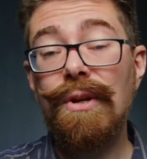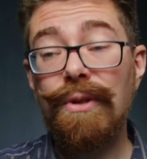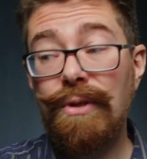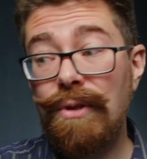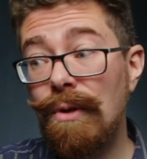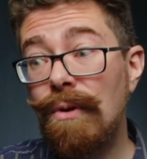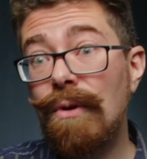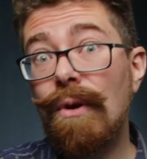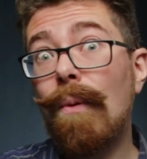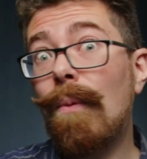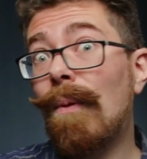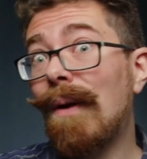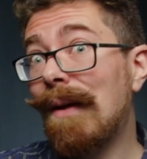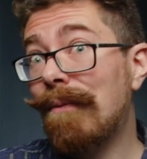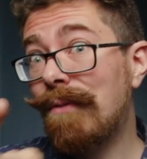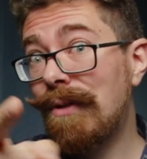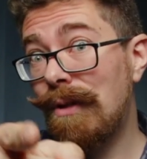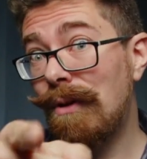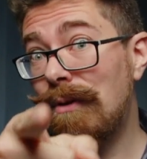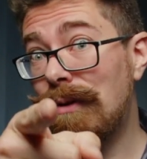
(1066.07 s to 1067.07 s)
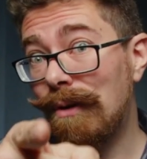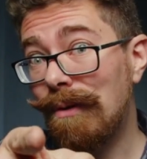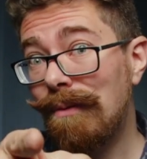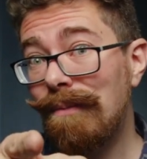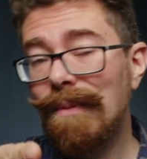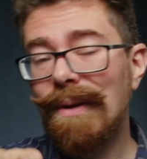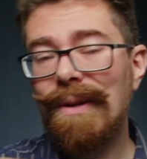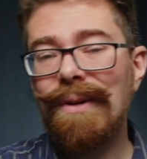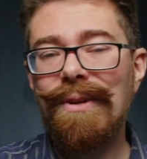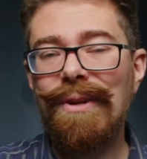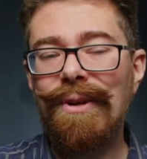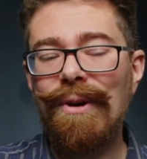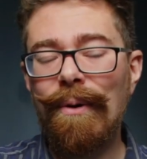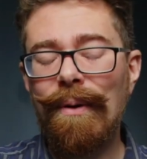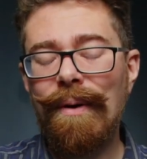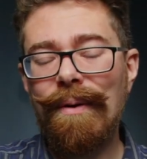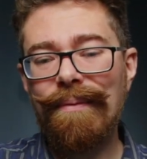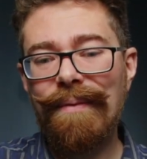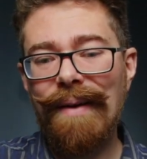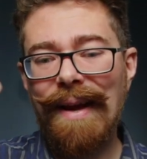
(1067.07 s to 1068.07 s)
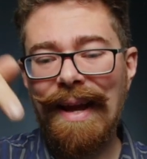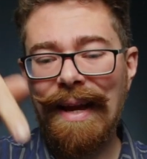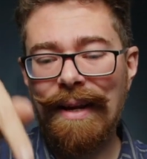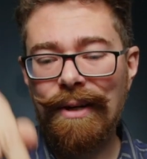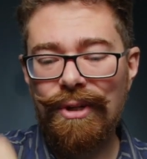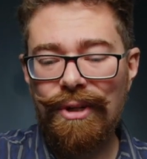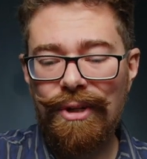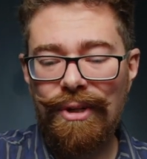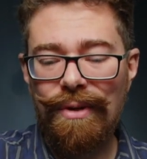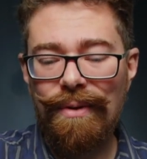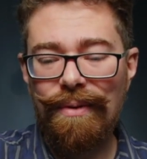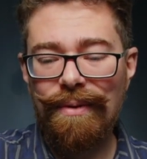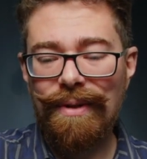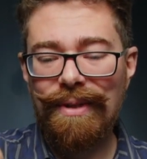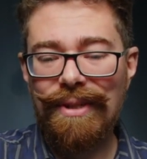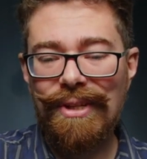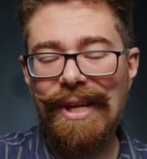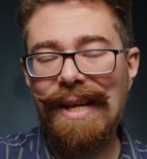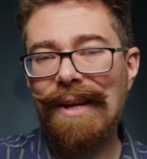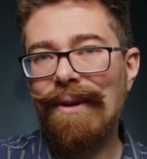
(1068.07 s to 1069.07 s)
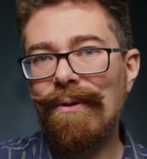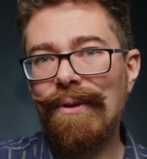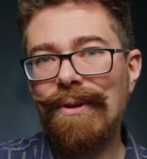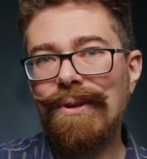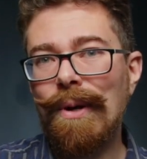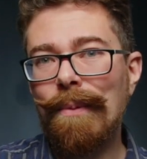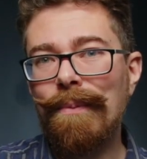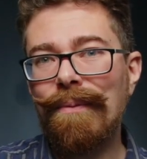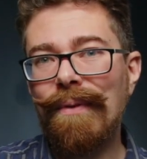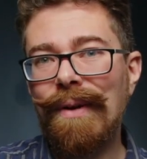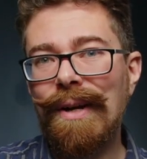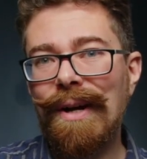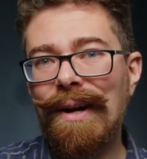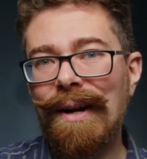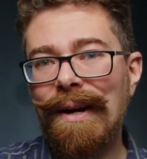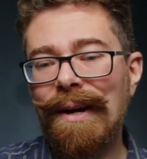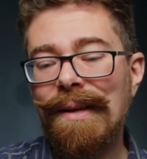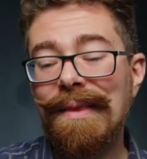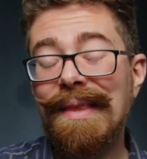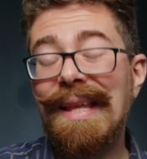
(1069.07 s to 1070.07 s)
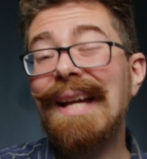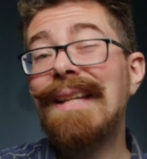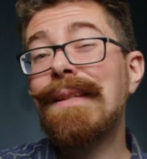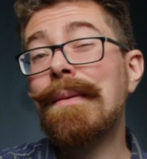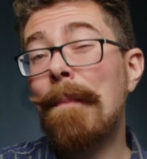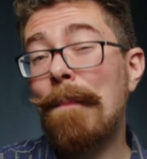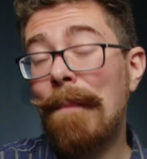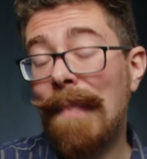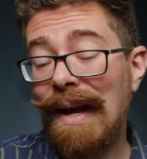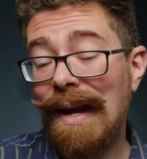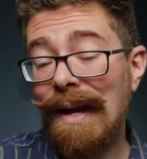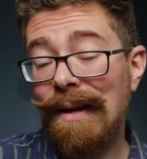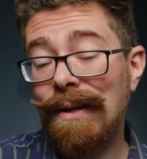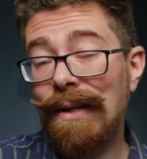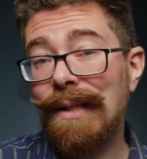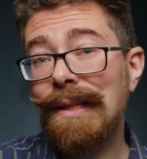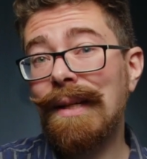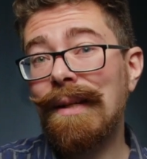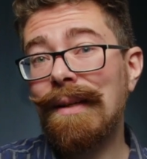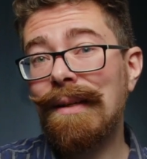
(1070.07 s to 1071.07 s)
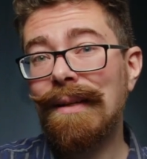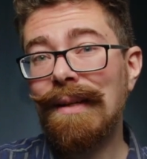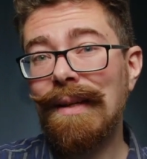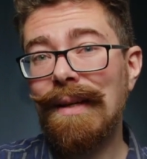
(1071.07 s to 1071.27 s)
Do not, whatever you do, go off and shoot sitting on the top of a car. That is a mad idea.